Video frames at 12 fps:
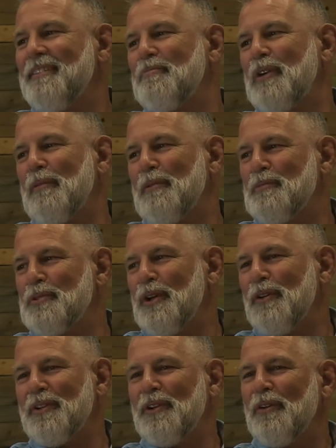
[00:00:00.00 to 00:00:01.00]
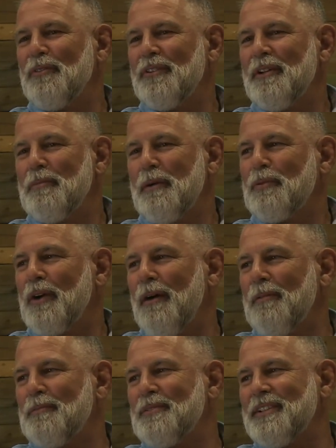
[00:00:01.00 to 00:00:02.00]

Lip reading: Problem solving, hopefully, but problems.